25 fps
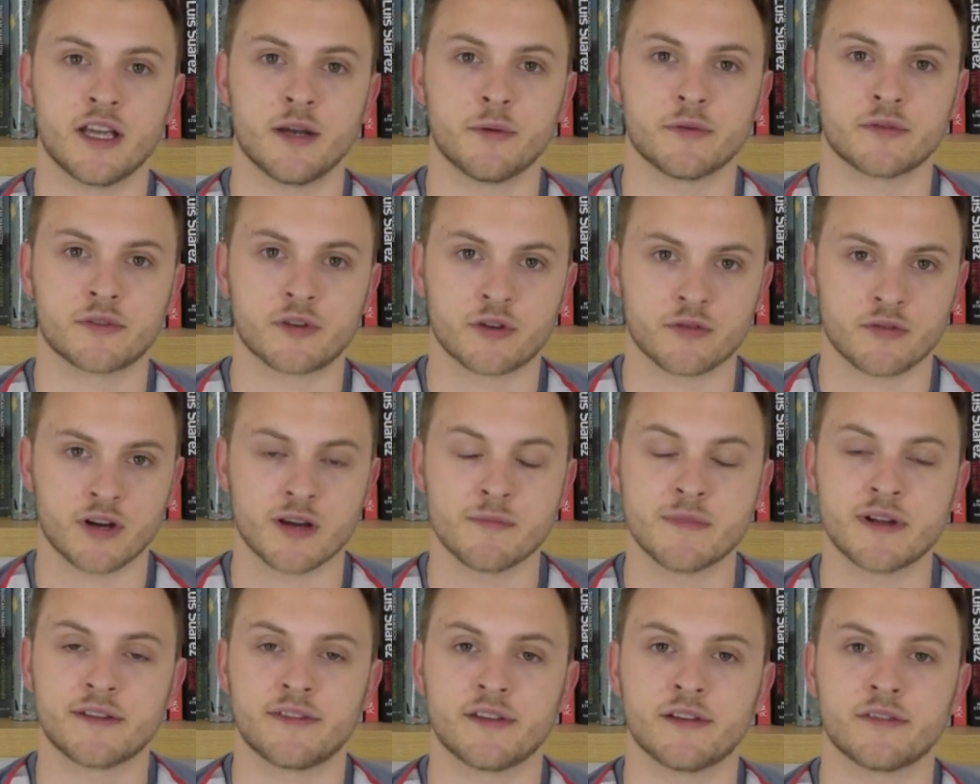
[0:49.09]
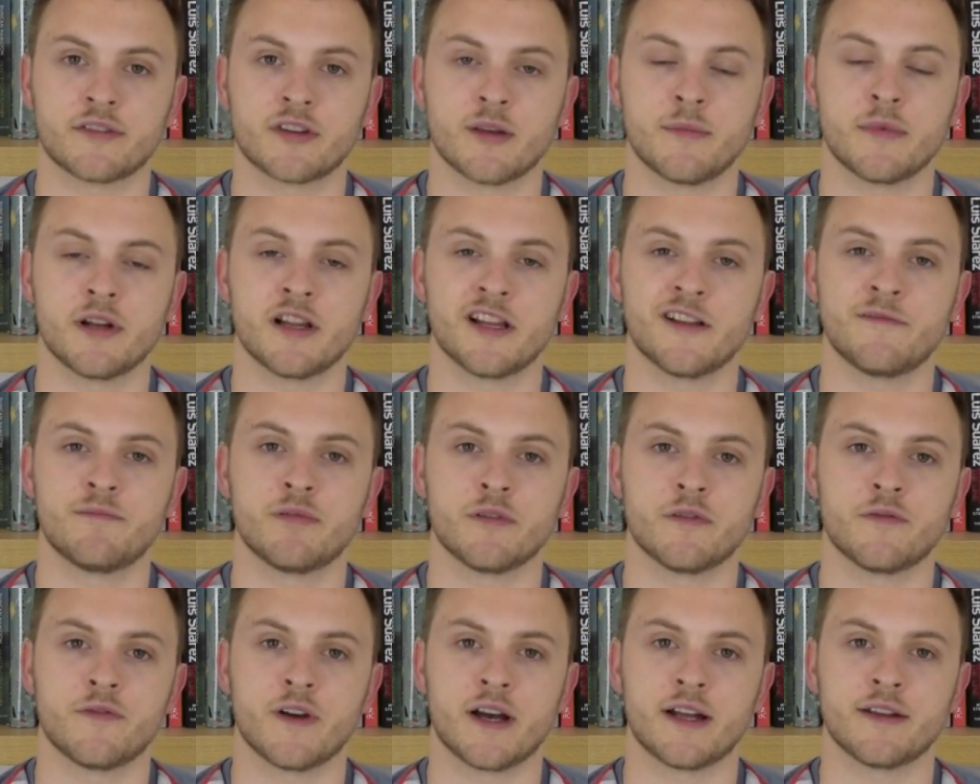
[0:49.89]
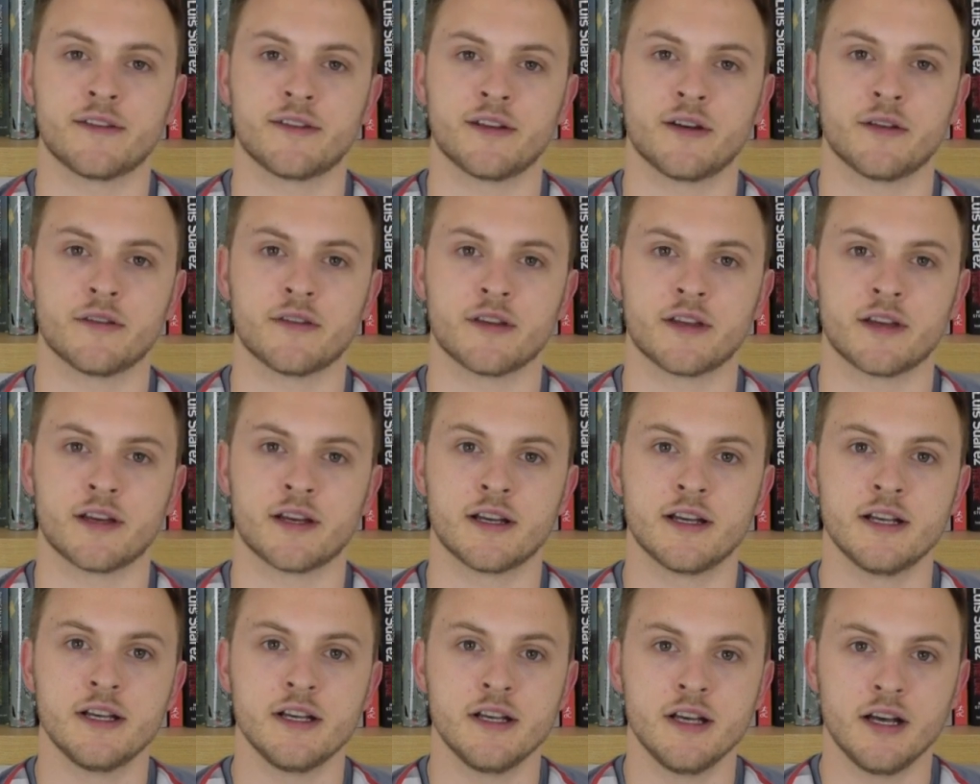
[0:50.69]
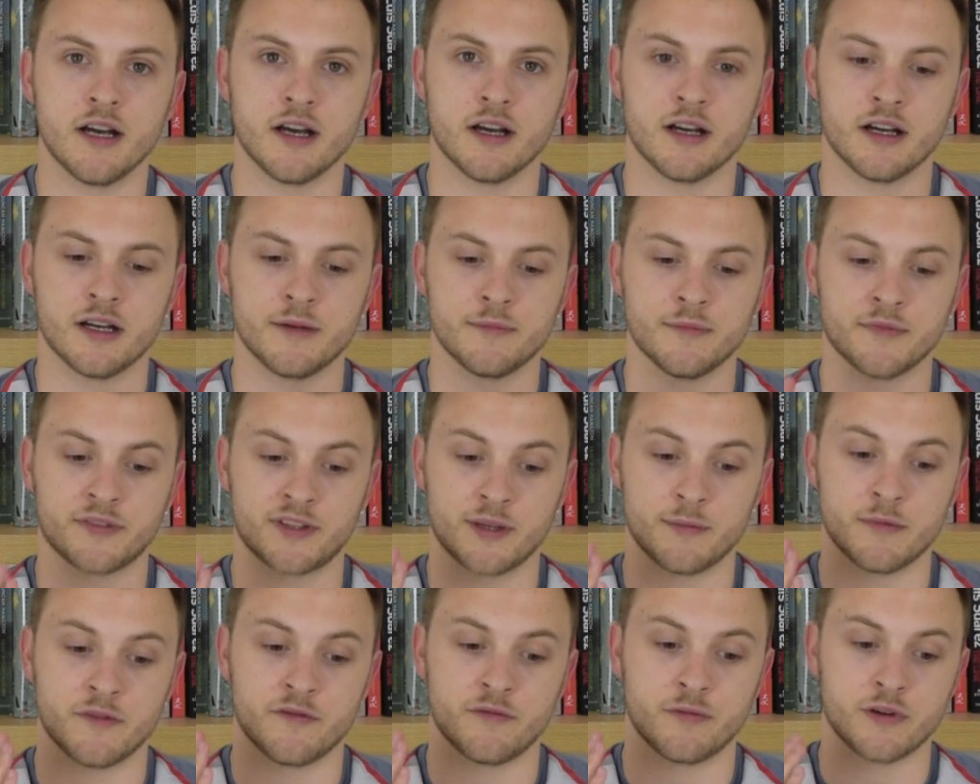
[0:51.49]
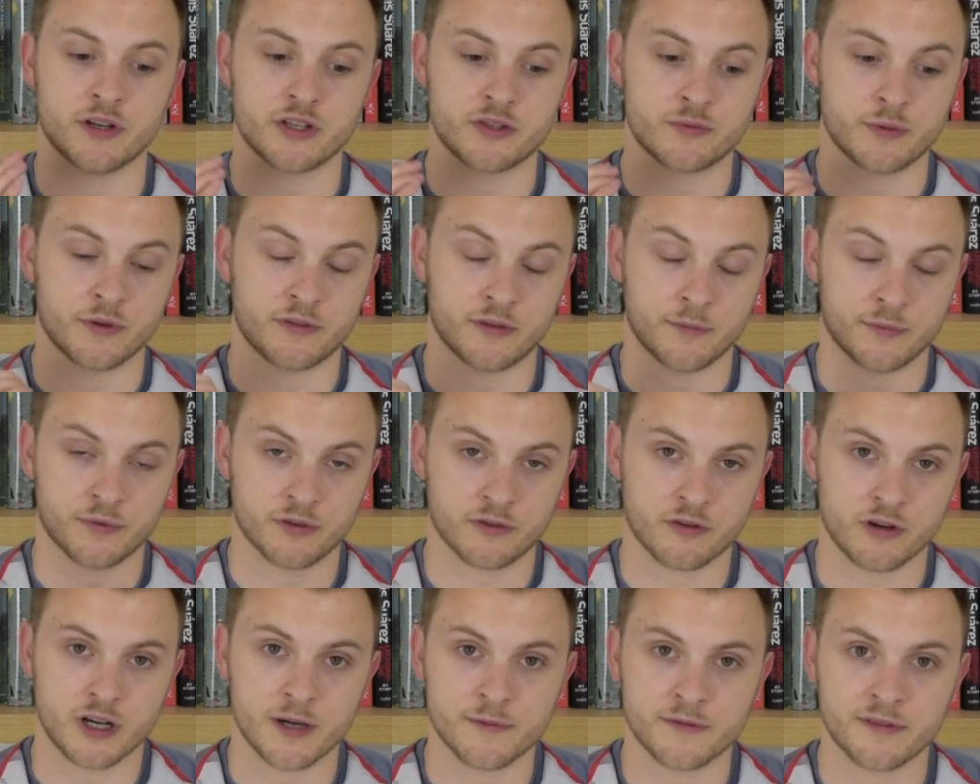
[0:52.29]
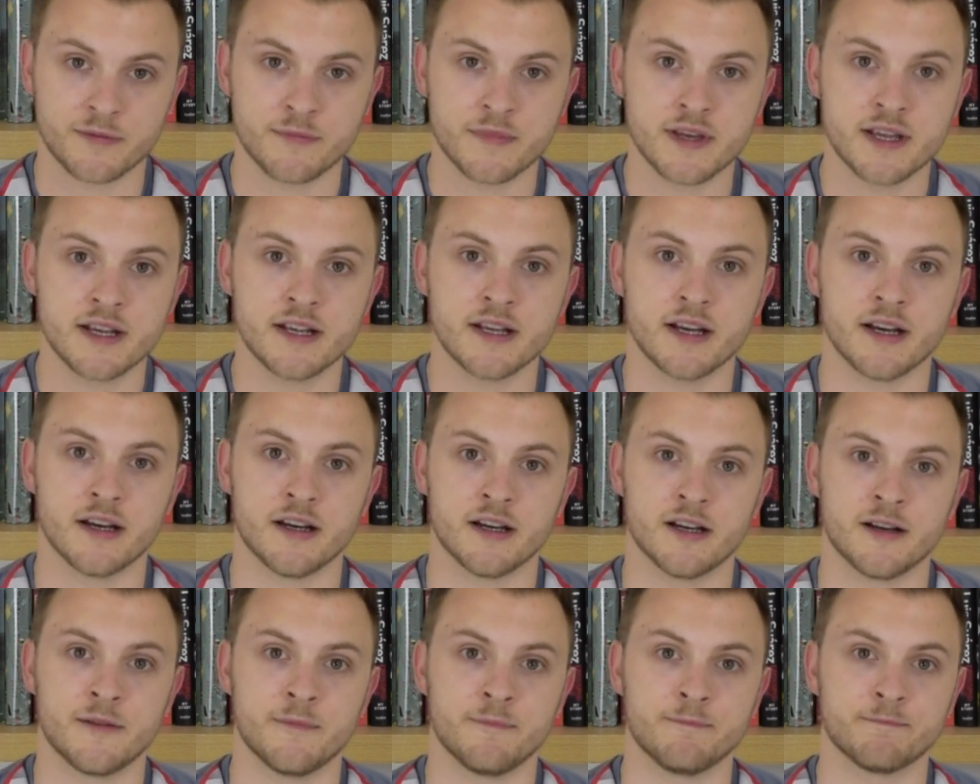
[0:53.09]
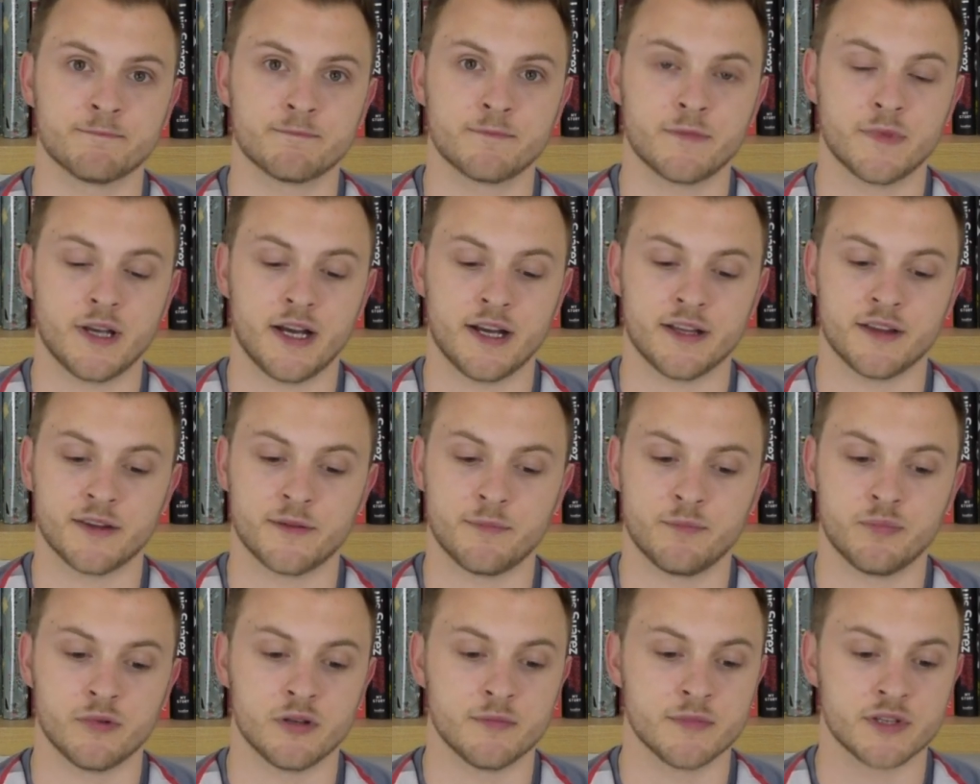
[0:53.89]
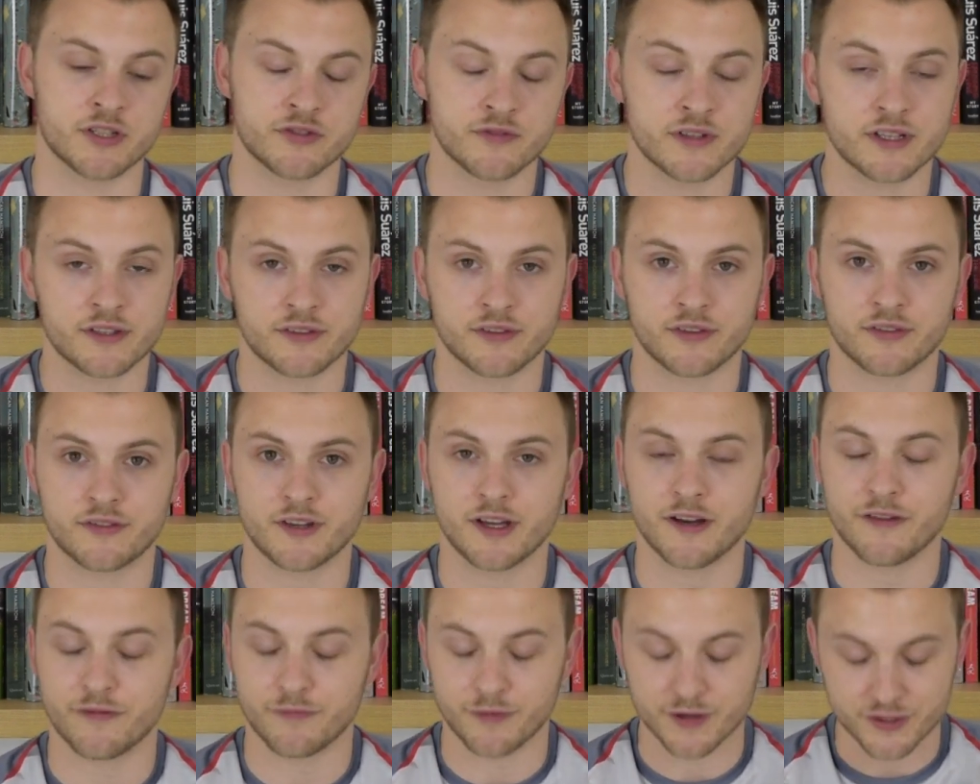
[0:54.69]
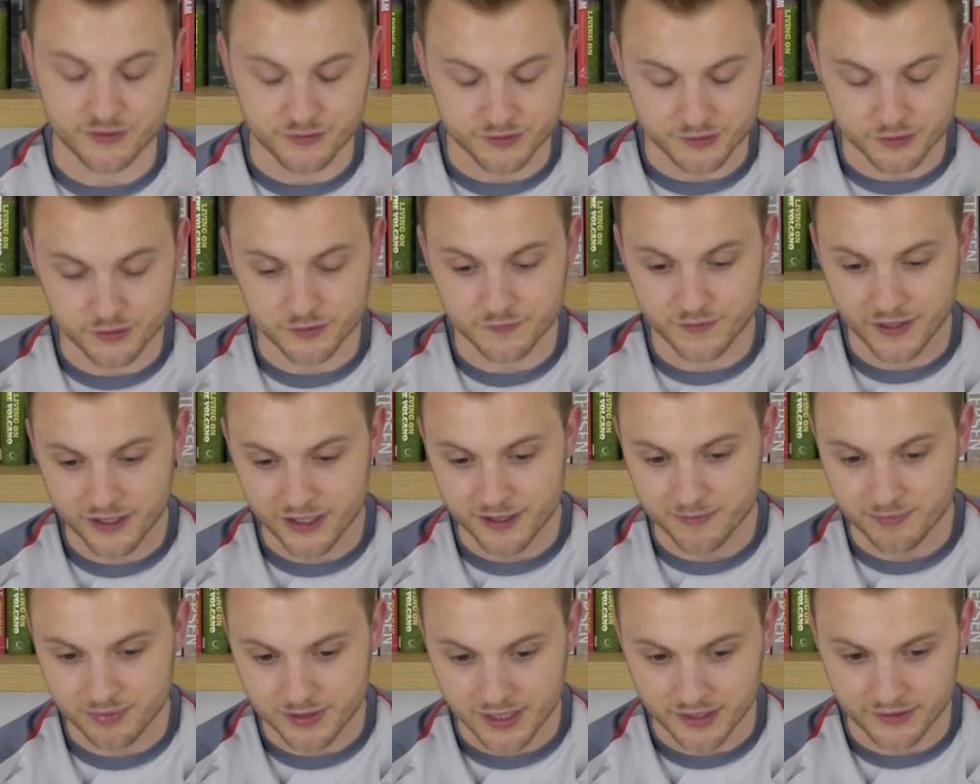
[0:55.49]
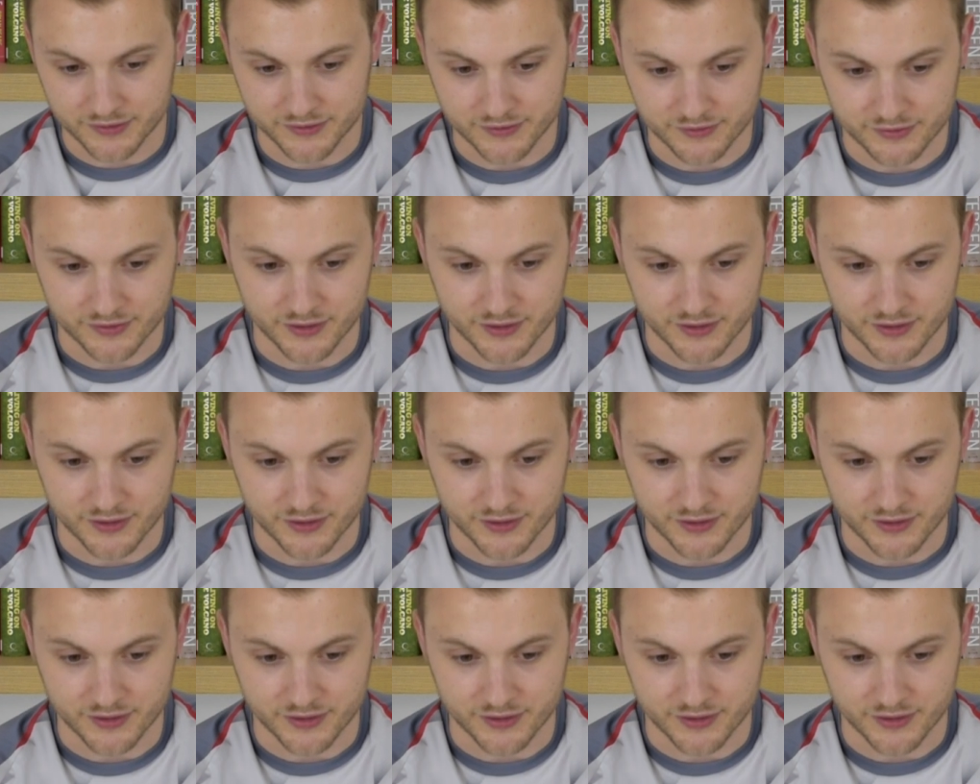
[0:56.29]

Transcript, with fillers: It was great meeting so many Liverpool fans out there, um, some of which were subscribed to me um, and bought me drinks and stuff, which was all very pleasant.